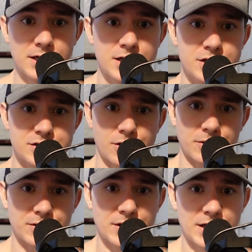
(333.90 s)

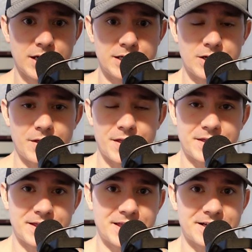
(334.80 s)
So, you know,
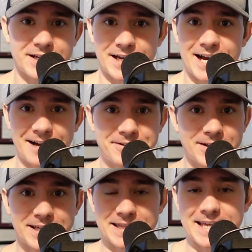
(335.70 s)
that I feel
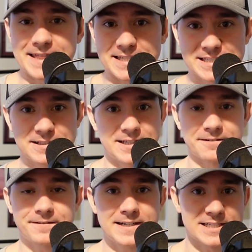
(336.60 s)
like in in this in
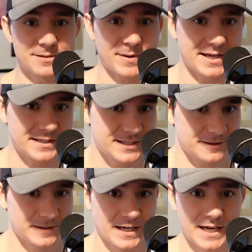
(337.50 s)
the fitness
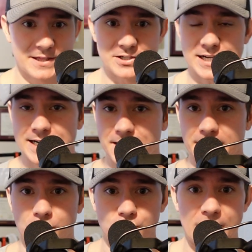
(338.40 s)
space, there's kind of
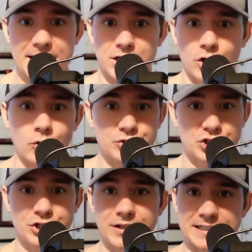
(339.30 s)
the grind
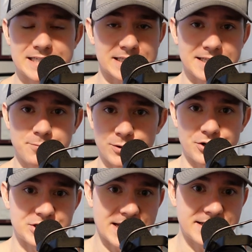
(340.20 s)
culture, like sleep when
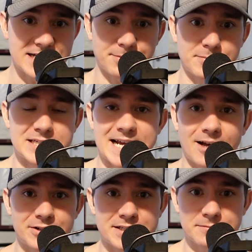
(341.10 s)
you're dead type of
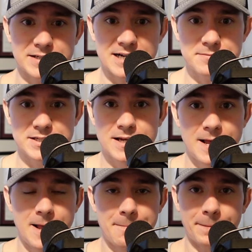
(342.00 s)
mentality sometimes
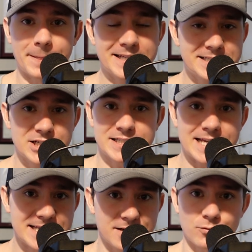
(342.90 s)
this just
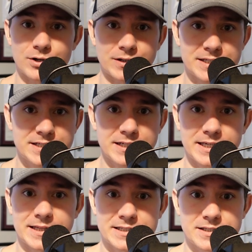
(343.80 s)
isn't realistic
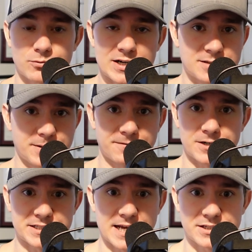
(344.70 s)
and this is a recipe for
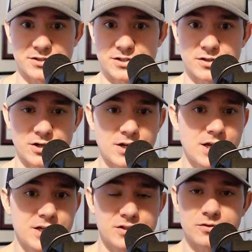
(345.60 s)
disaster so
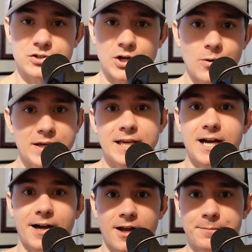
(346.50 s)
so don't get
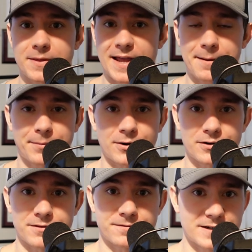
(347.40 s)
caught up in that part
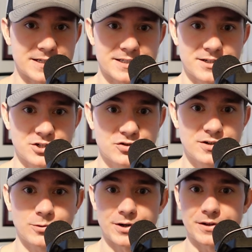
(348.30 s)
of the fitness
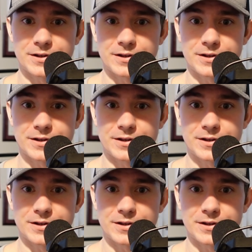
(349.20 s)
industry where you